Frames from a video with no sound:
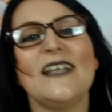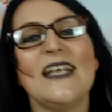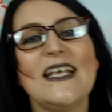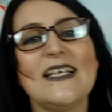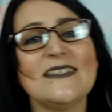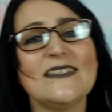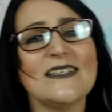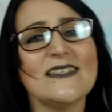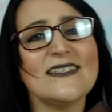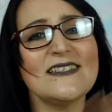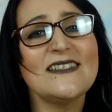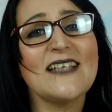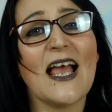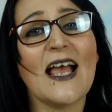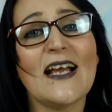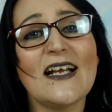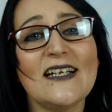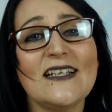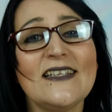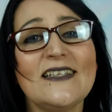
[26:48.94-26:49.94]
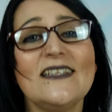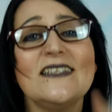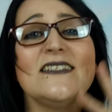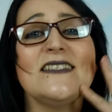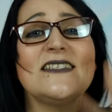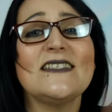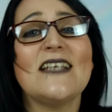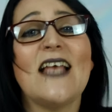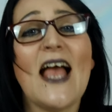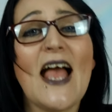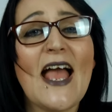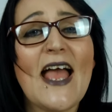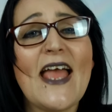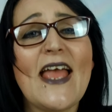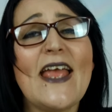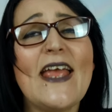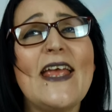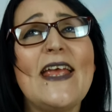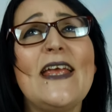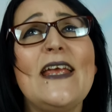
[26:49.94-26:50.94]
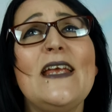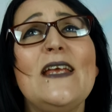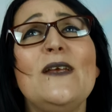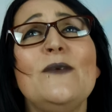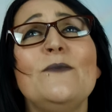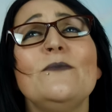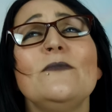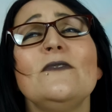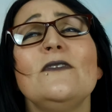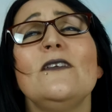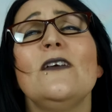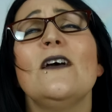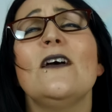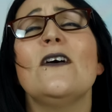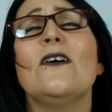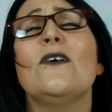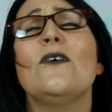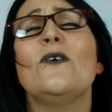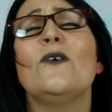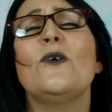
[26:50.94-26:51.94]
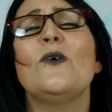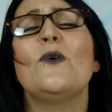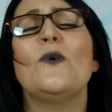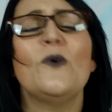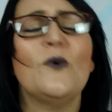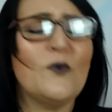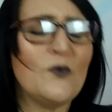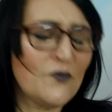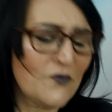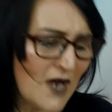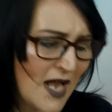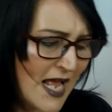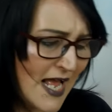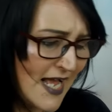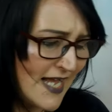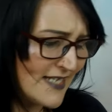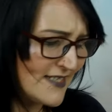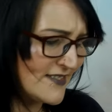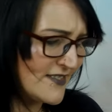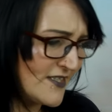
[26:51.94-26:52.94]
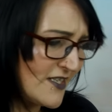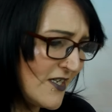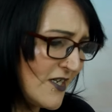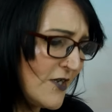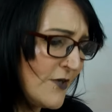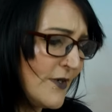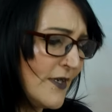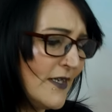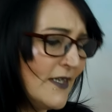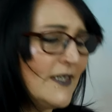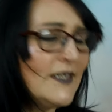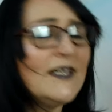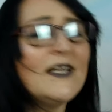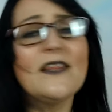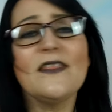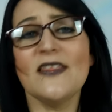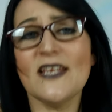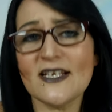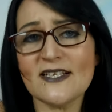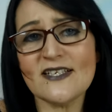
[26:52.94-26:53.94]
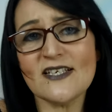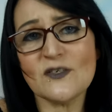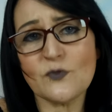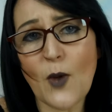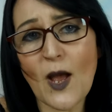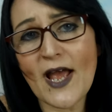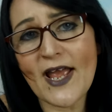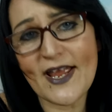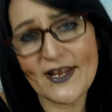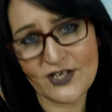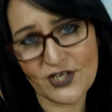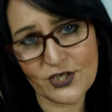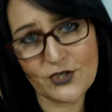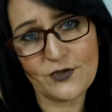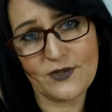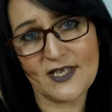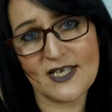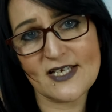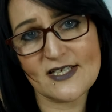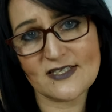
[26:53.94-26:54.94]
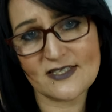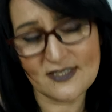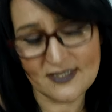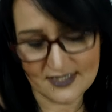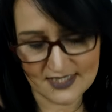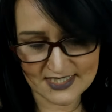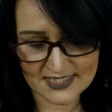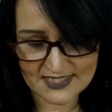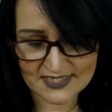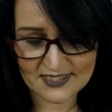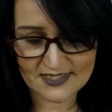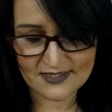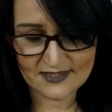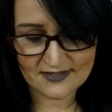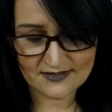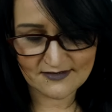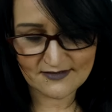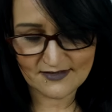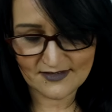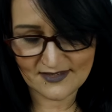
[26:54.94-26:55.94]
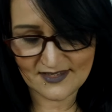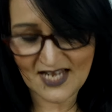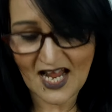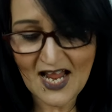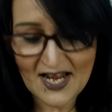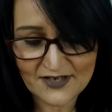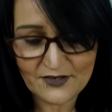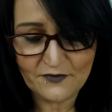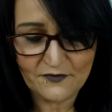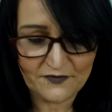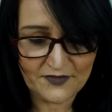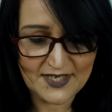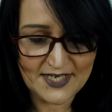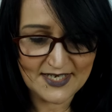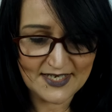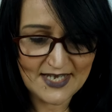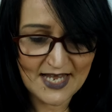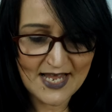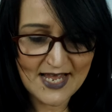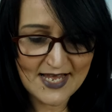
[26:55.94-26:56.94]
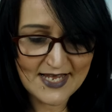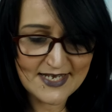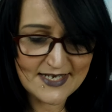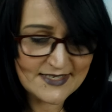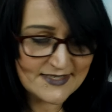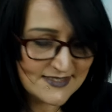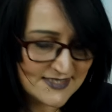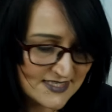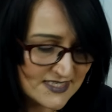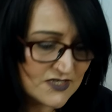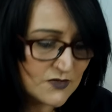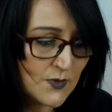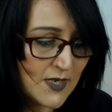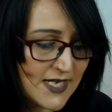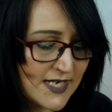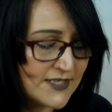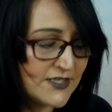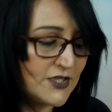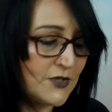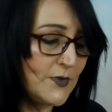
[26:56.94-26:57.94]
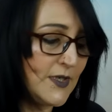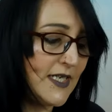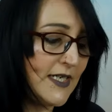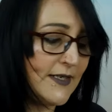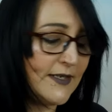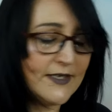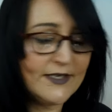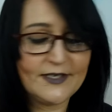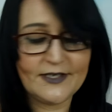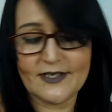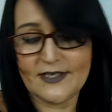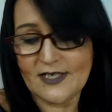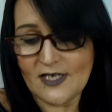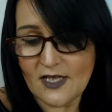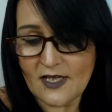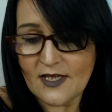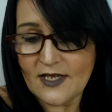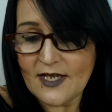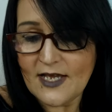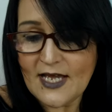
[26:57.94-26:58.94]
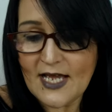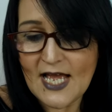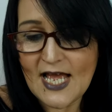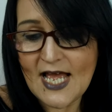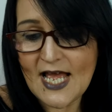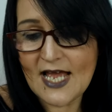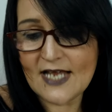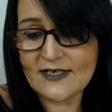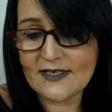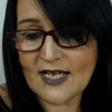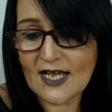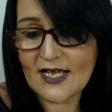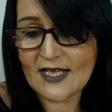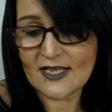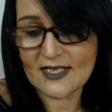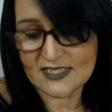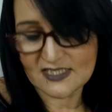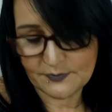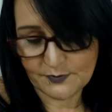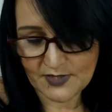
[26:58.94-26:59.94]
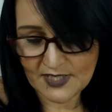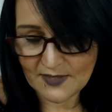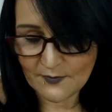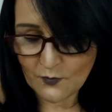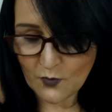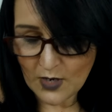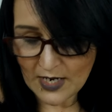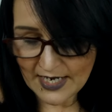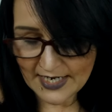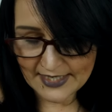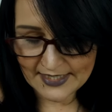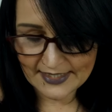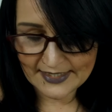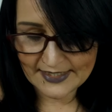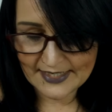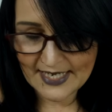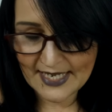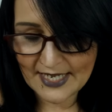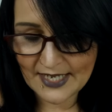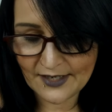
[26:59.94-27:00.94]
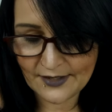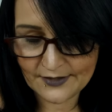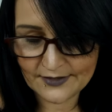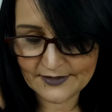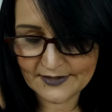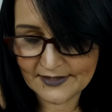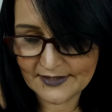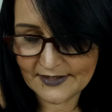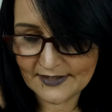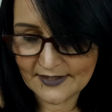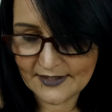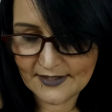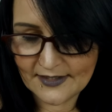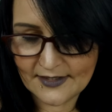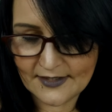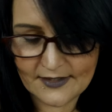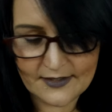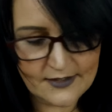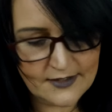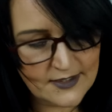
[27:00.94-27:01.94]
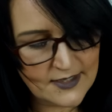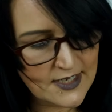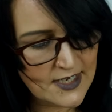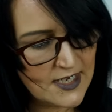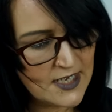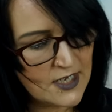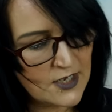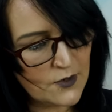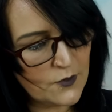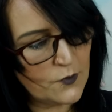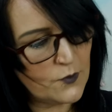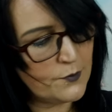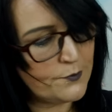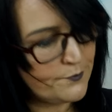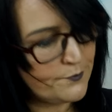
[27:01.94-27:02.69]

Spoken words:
it's exactly the same. No, right. So this is why I do this kind of thing, guys. This is why I do it, and I'll explain why now. Oh.